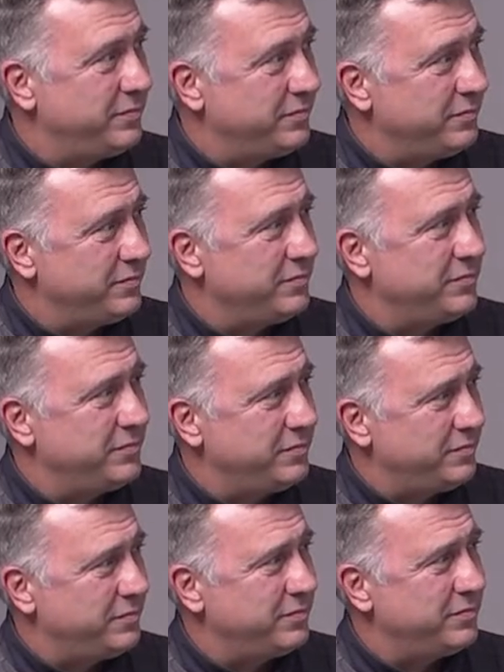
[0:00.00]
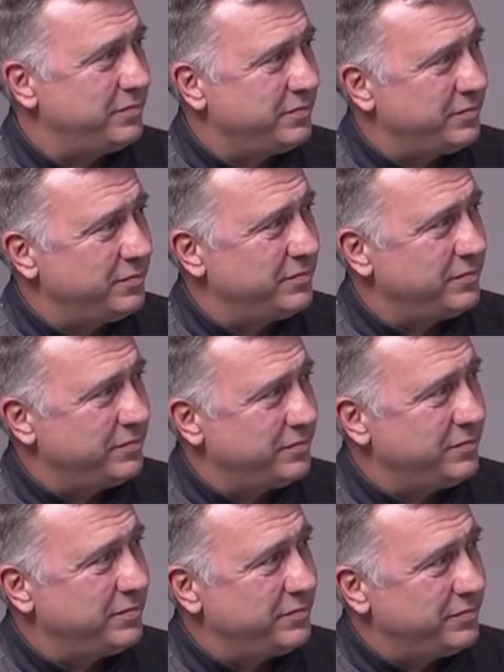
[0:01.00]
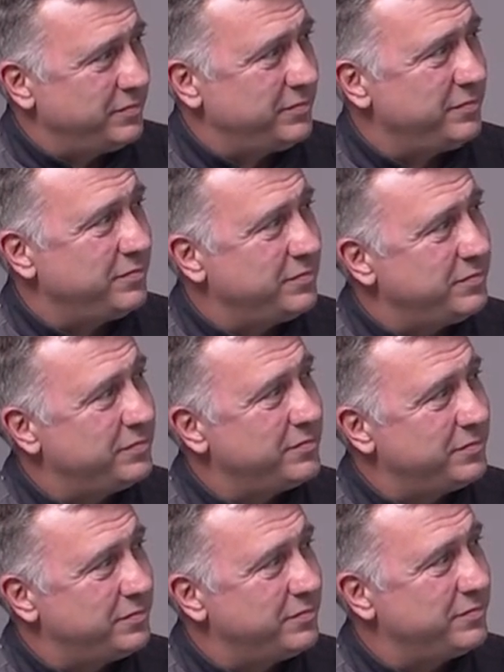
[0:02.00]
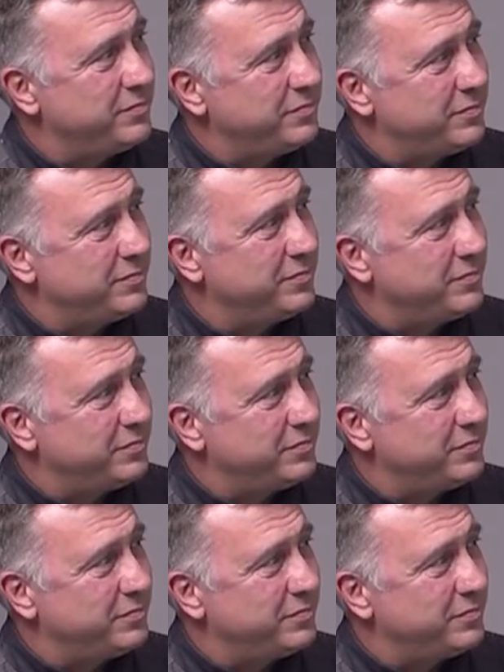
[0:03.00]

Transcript: [no speech]